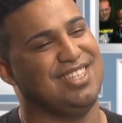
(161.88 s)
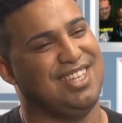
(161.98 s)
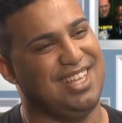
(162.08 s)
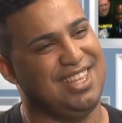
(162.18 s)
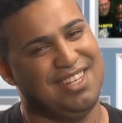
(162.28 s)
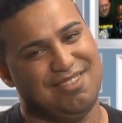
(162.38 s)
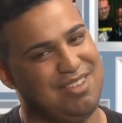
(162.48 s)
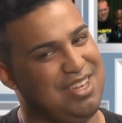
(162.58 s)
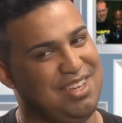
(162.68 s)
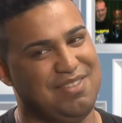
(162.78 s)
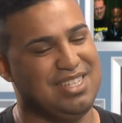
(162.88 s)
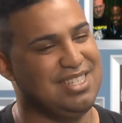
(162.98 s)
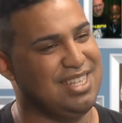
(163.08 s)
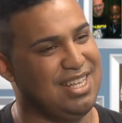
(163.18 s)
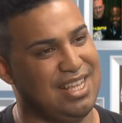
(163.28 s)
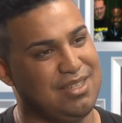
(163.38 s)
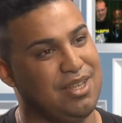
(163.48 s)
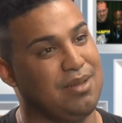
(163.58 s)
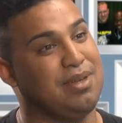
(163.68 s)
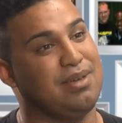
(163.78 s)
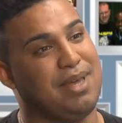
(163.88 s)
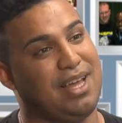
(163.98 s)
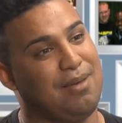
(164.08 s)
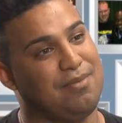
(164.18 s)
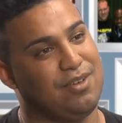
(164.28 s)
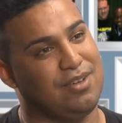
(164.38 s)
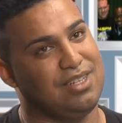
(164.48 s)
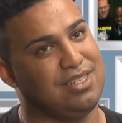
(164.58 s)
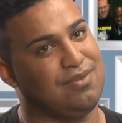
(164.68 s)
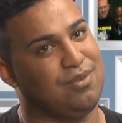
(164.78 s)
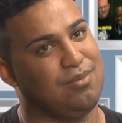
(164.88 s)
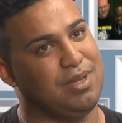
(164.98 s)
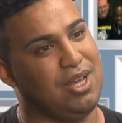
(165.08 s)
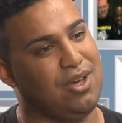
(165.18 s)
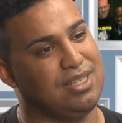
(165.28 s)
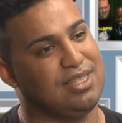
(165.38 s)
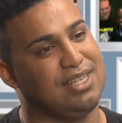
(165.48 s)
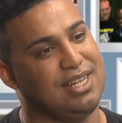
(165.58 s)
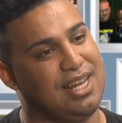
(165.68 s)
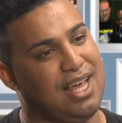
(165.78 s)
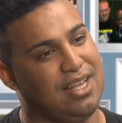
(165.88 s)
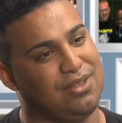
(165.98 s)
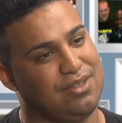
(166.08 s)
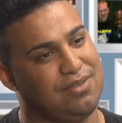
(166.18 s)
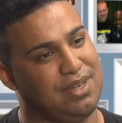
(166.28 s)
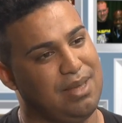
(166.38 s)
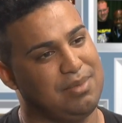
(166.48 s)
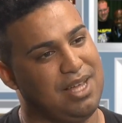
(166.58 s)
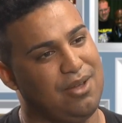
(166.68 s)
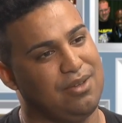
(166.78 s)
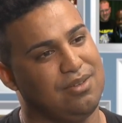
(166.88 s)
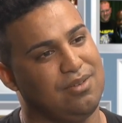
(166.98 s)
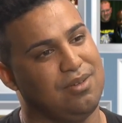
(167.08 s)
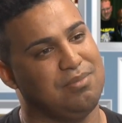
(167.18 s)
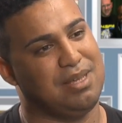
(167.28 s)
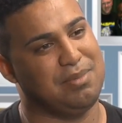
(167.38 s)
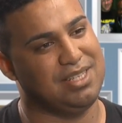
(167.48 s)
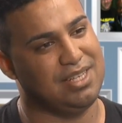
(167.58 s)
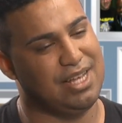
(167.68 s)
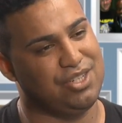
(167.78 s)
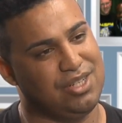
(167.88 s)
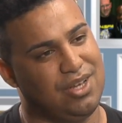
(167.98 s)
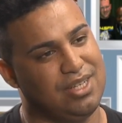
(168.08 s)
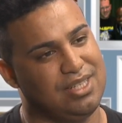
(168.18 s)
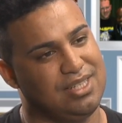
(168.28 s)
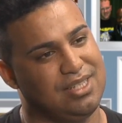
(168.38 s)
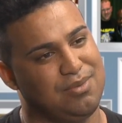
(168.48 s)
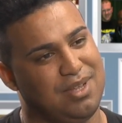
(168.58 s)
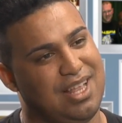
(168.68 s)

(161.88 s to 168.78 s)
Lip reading: And then ever since that, I started being a backup vocalist for many artists in and out of Cape Town, some international artists as well.